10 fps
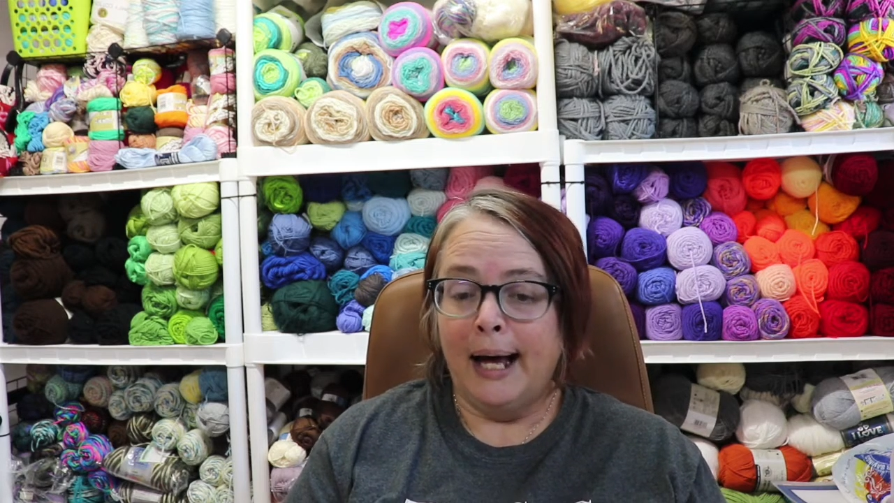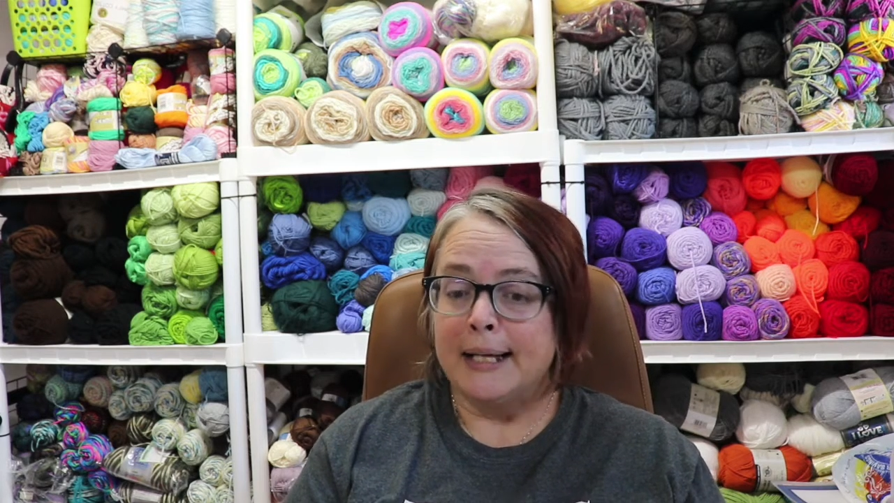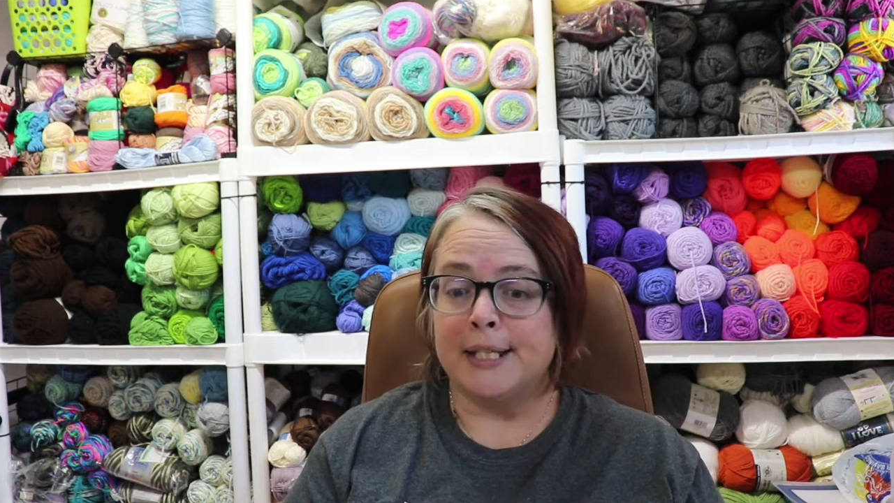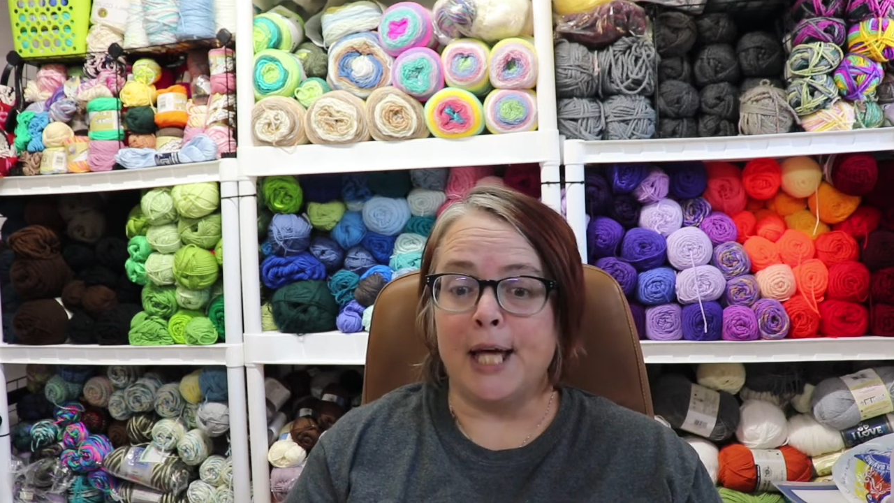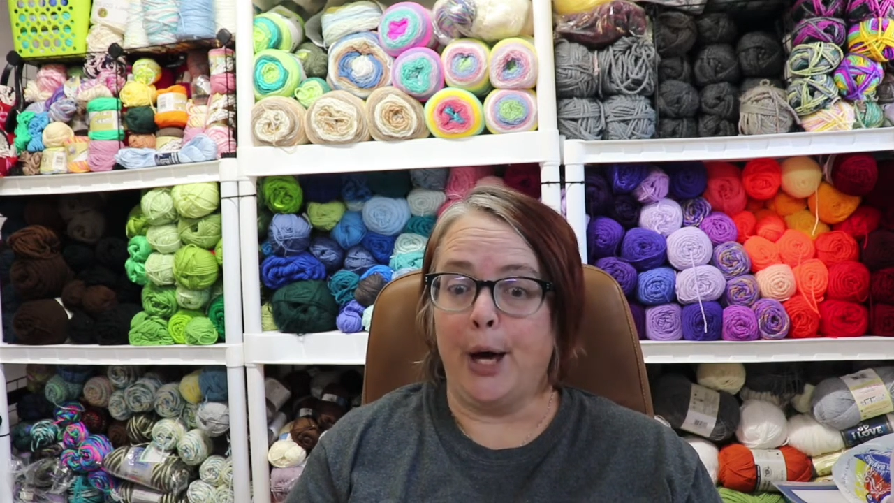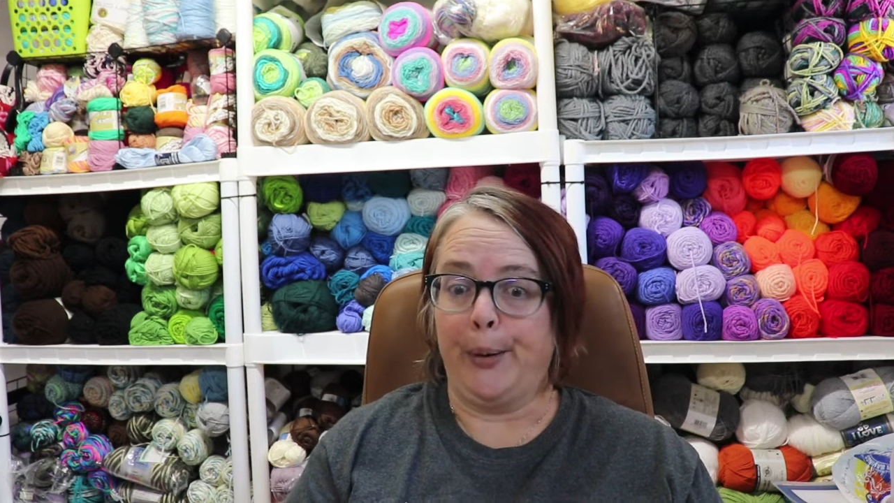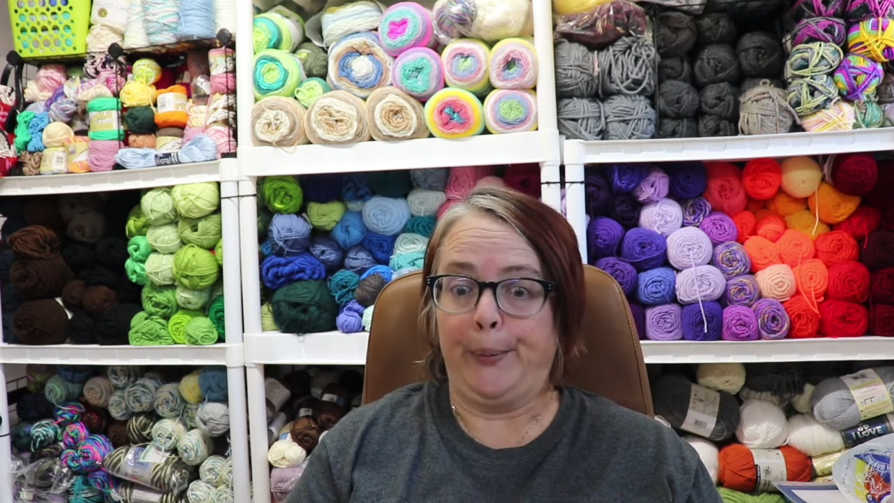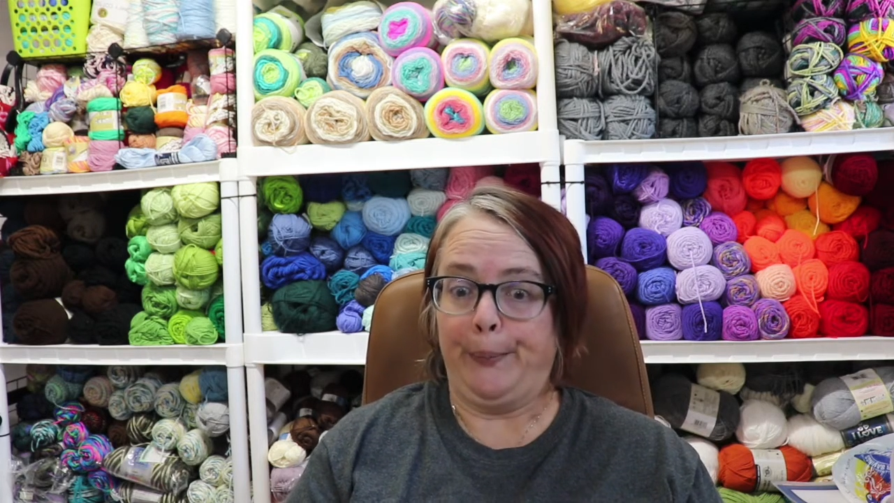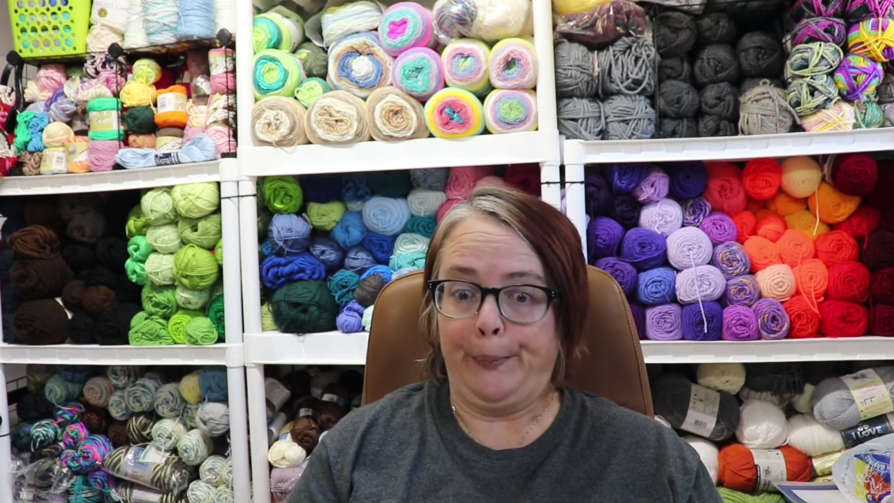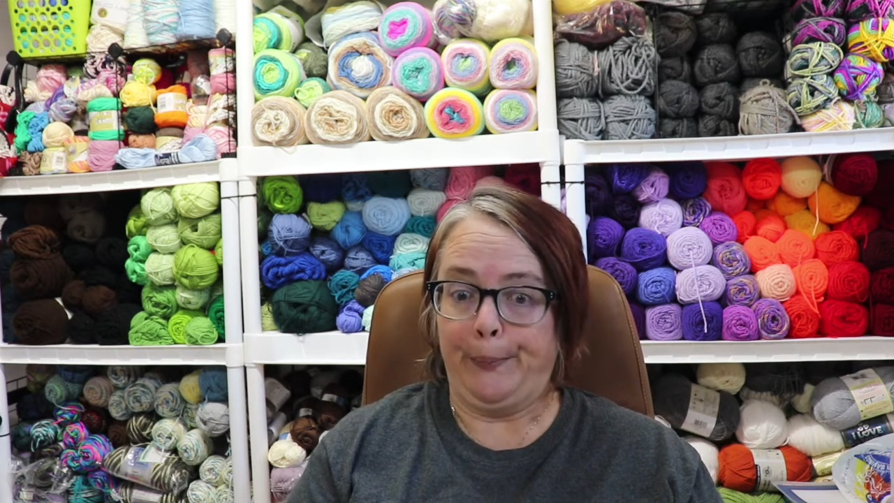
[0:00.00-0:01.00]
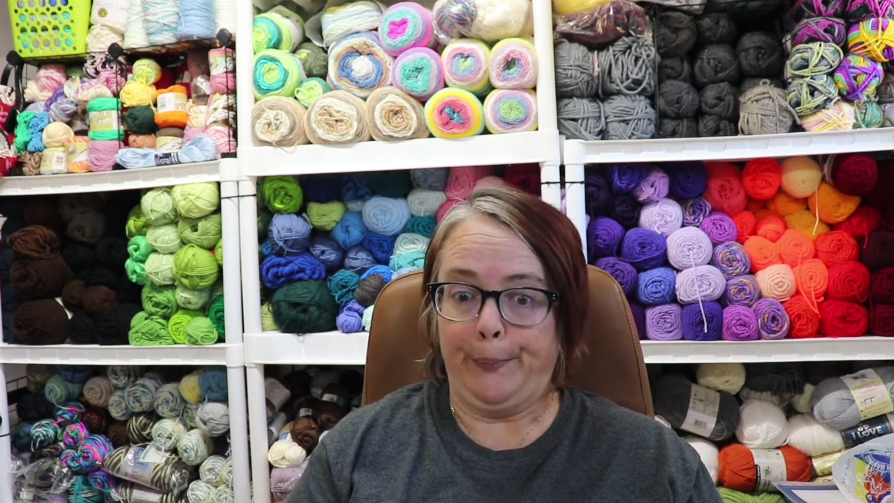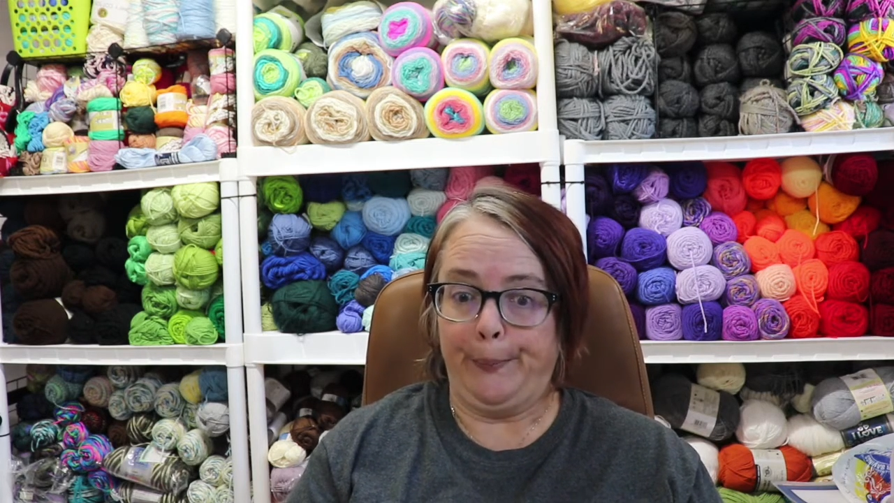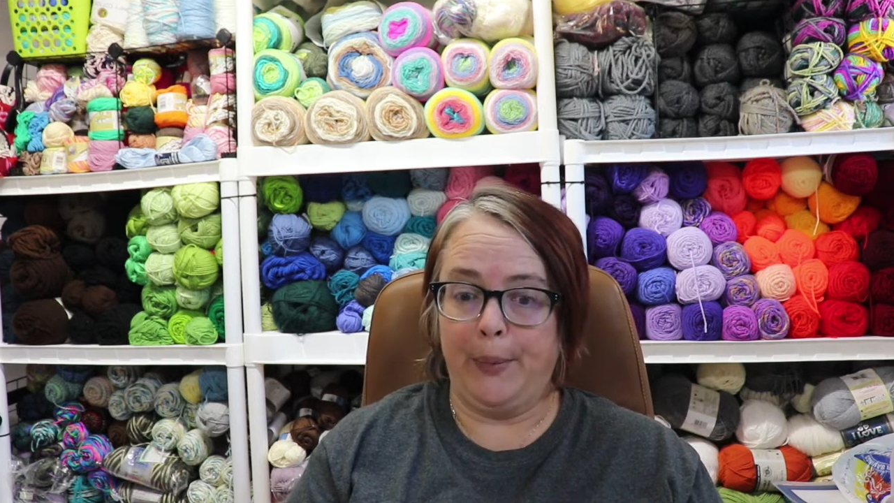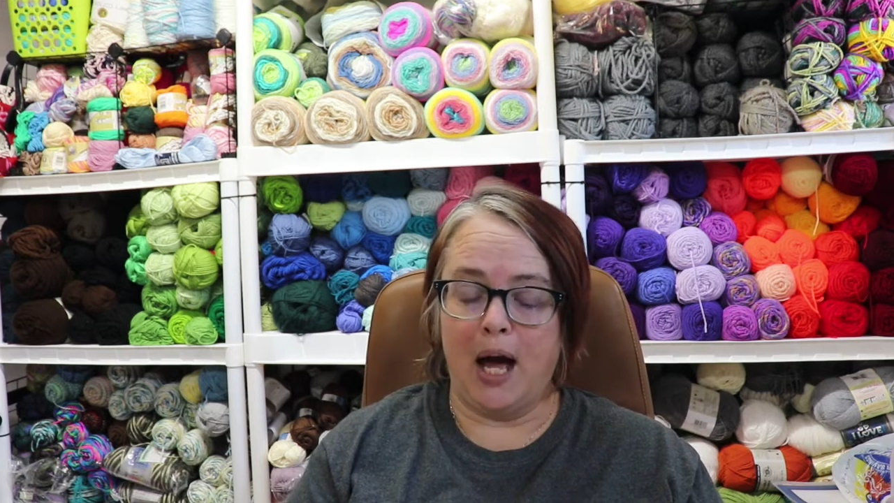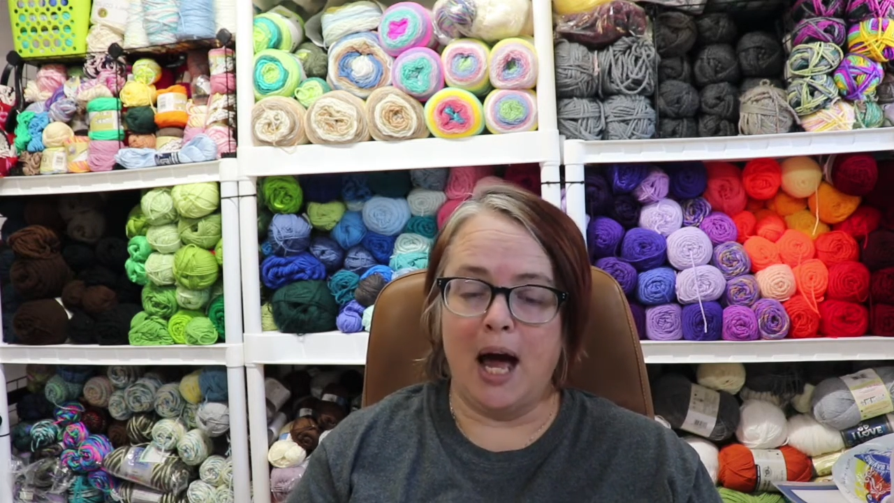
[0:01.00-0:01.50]
So
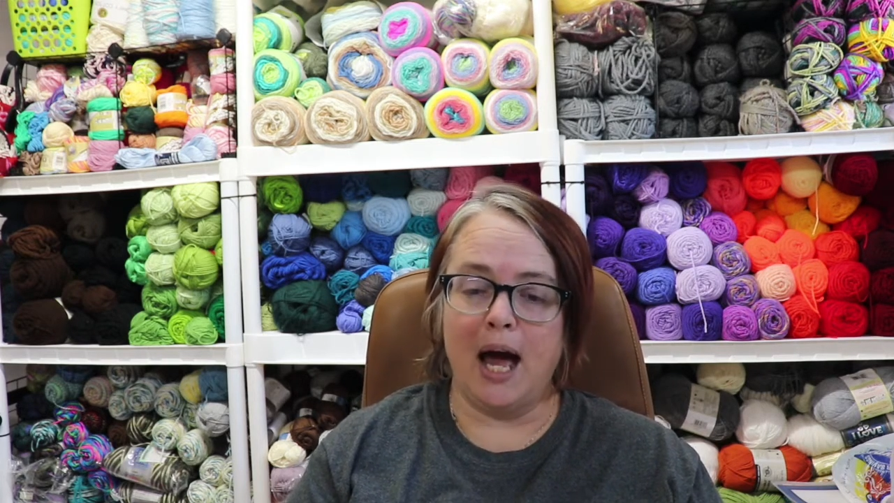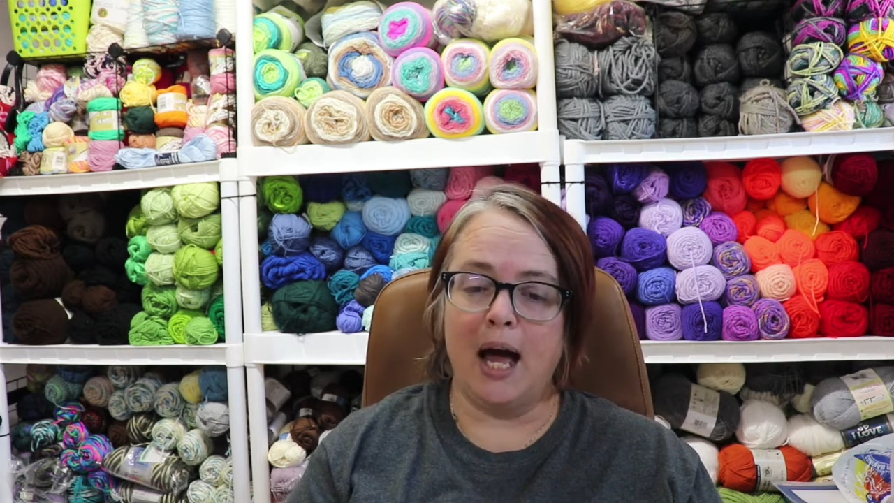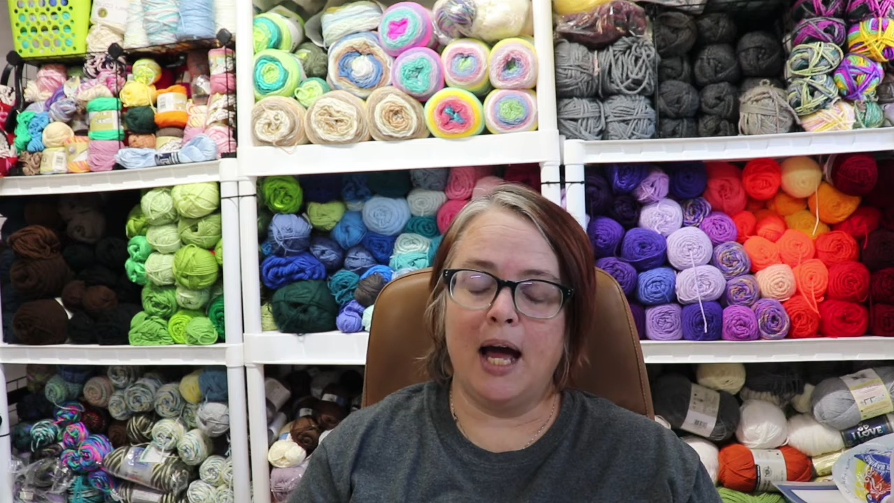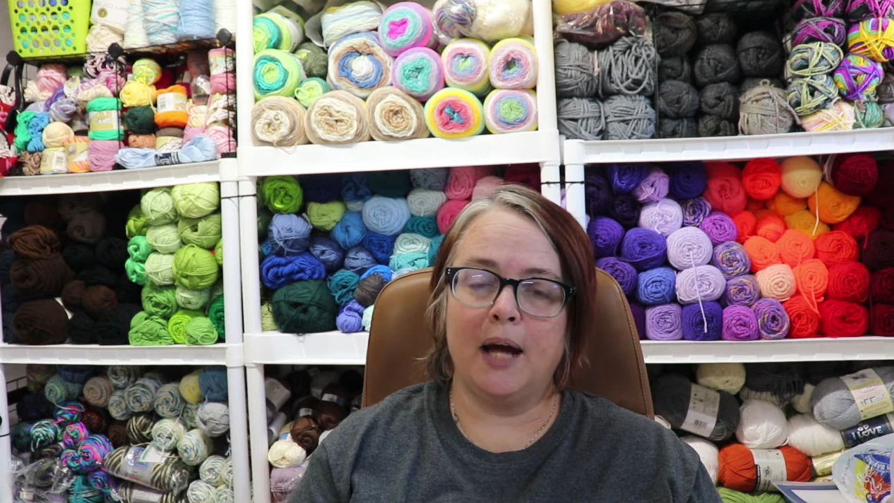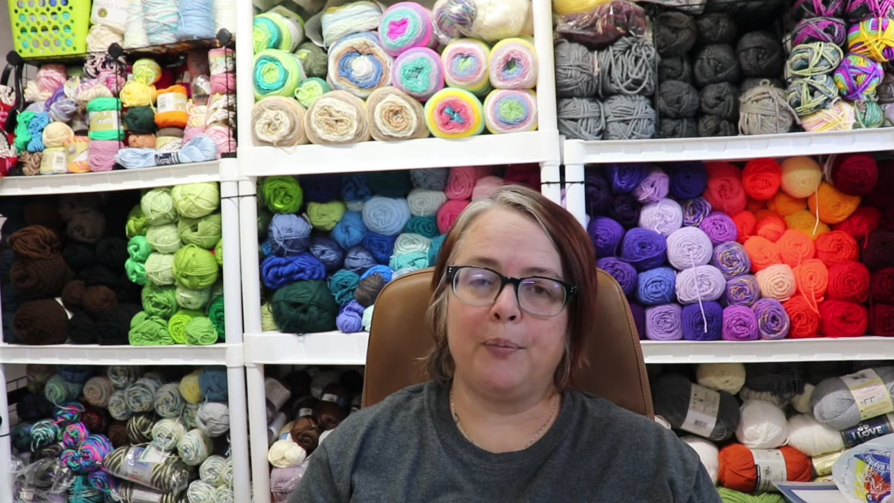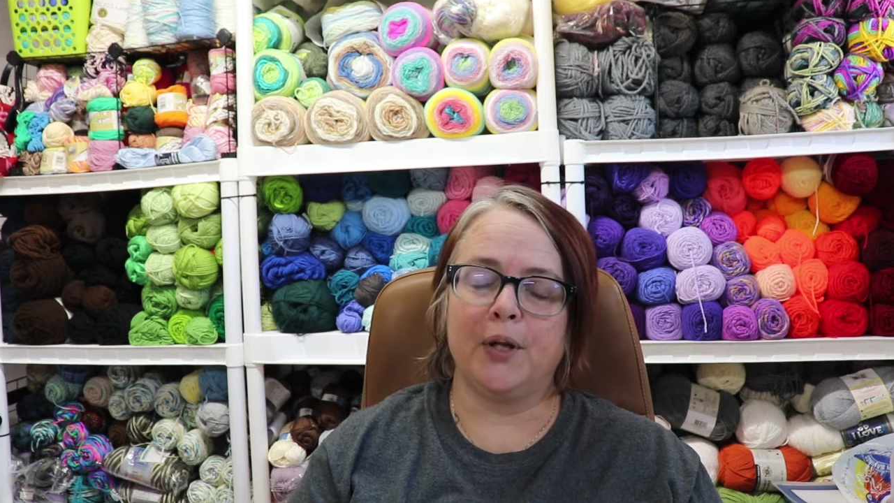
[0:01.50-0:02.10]
I